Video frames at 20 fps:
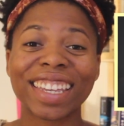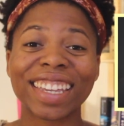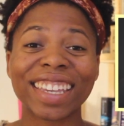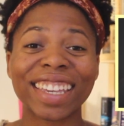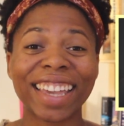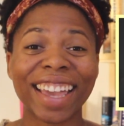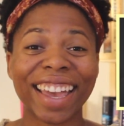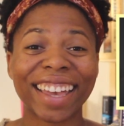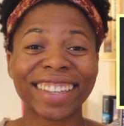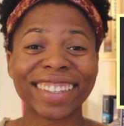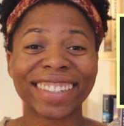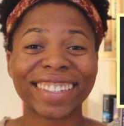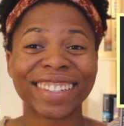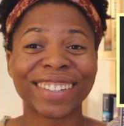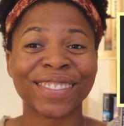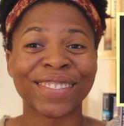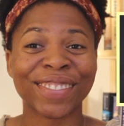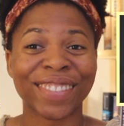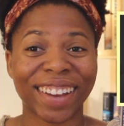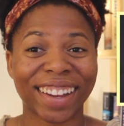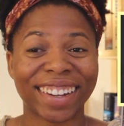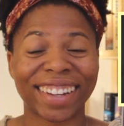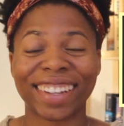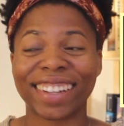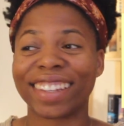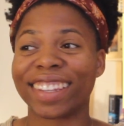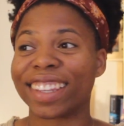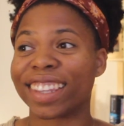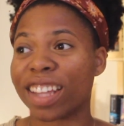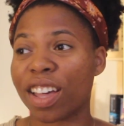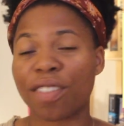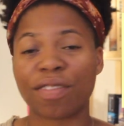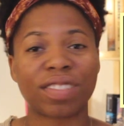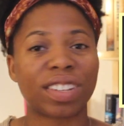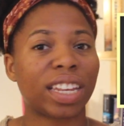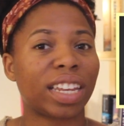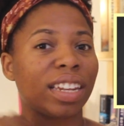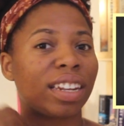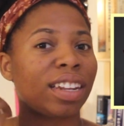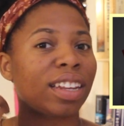Yes, read it, loved
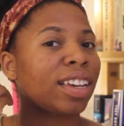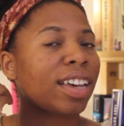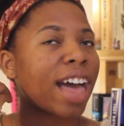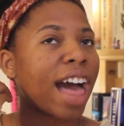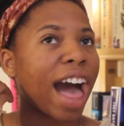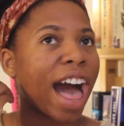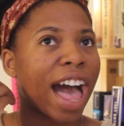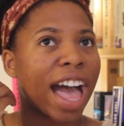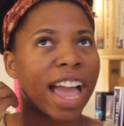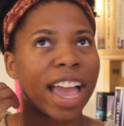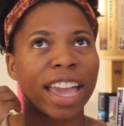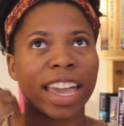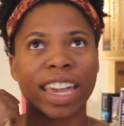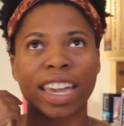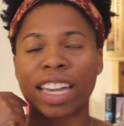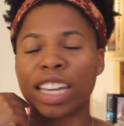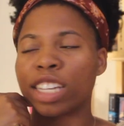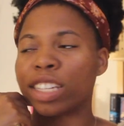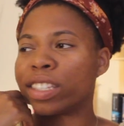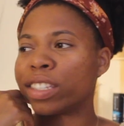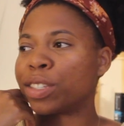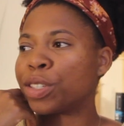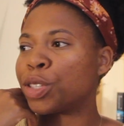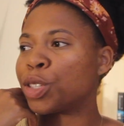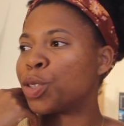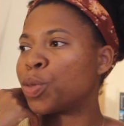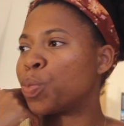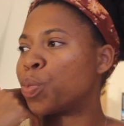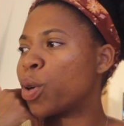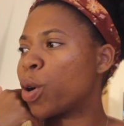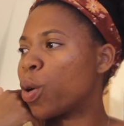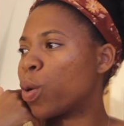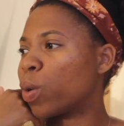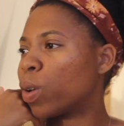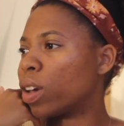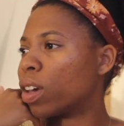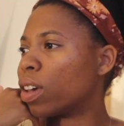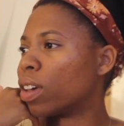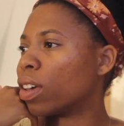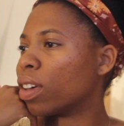it. I
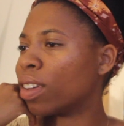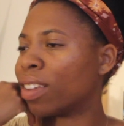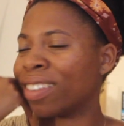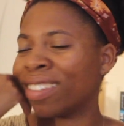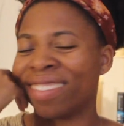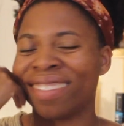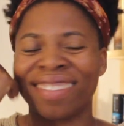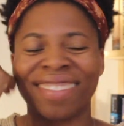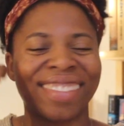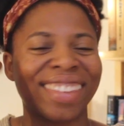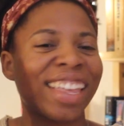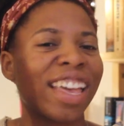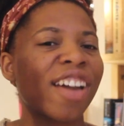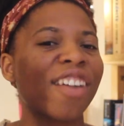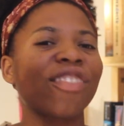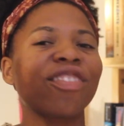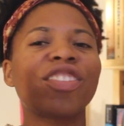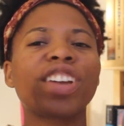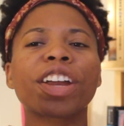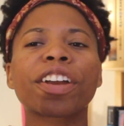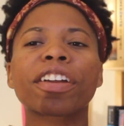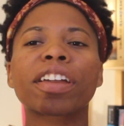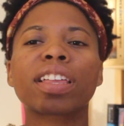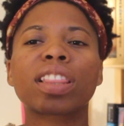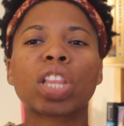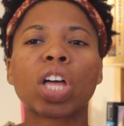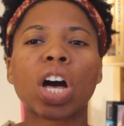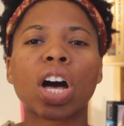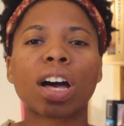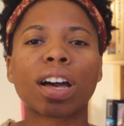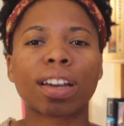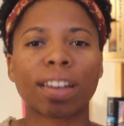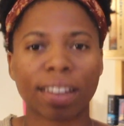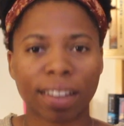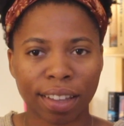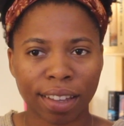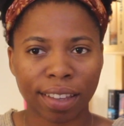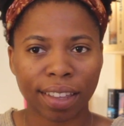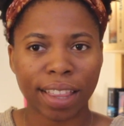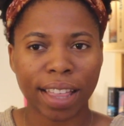spoke very long
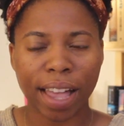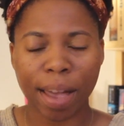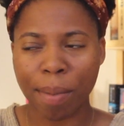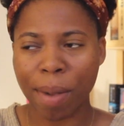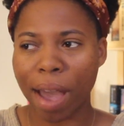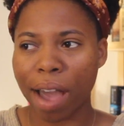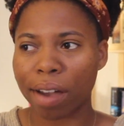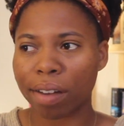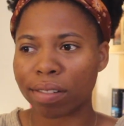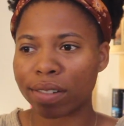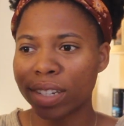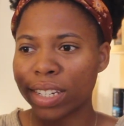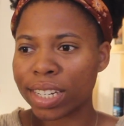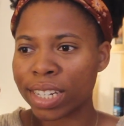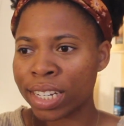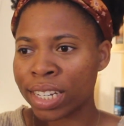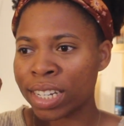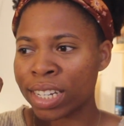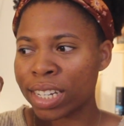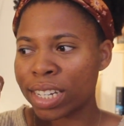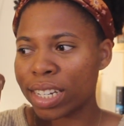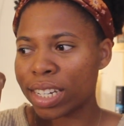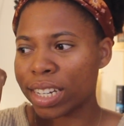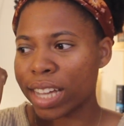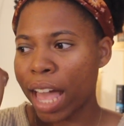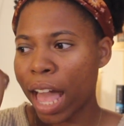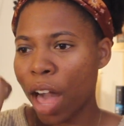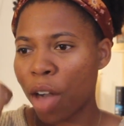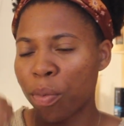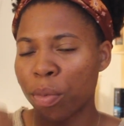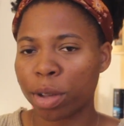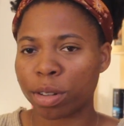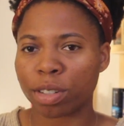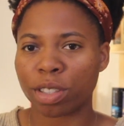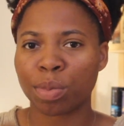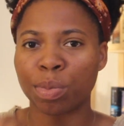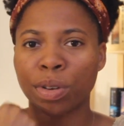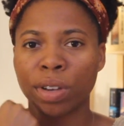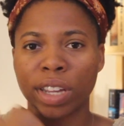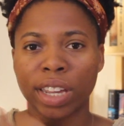about how much
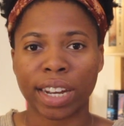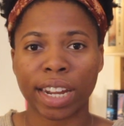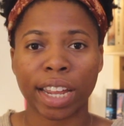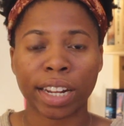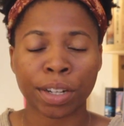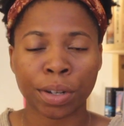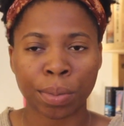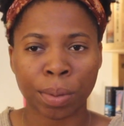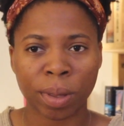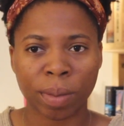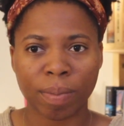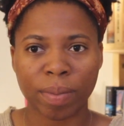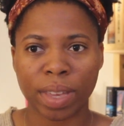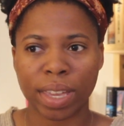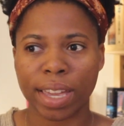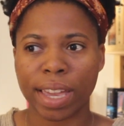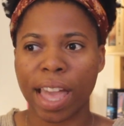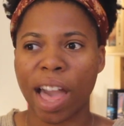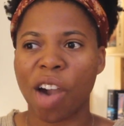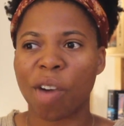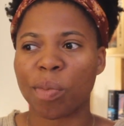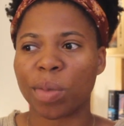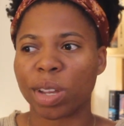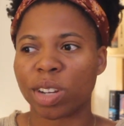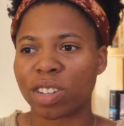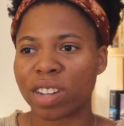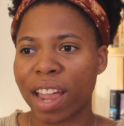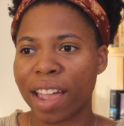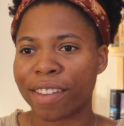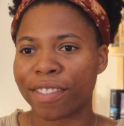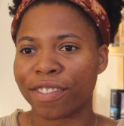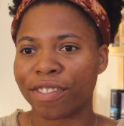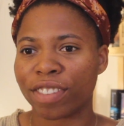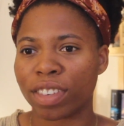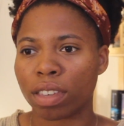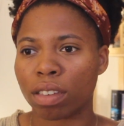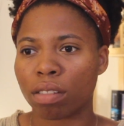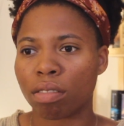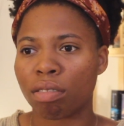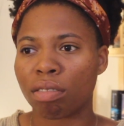the book connected with me, how much I
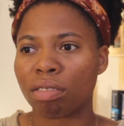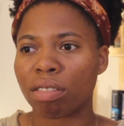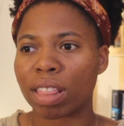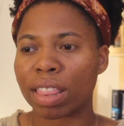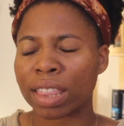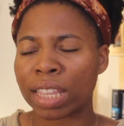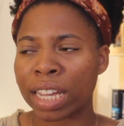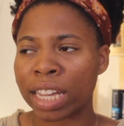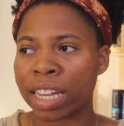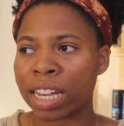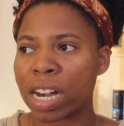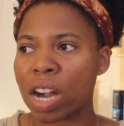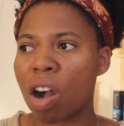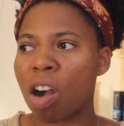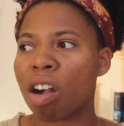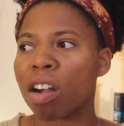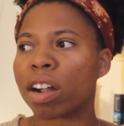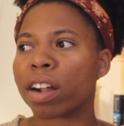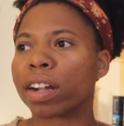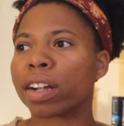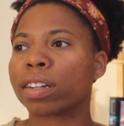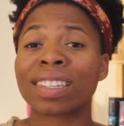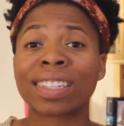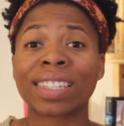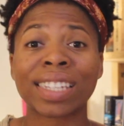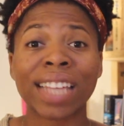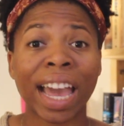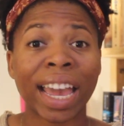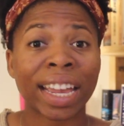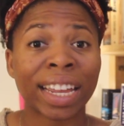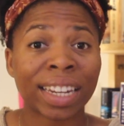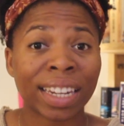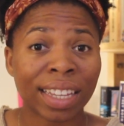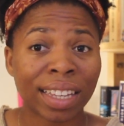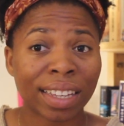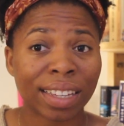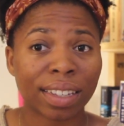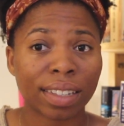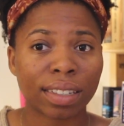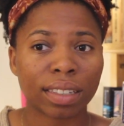feel like our
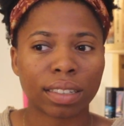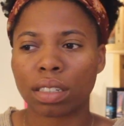society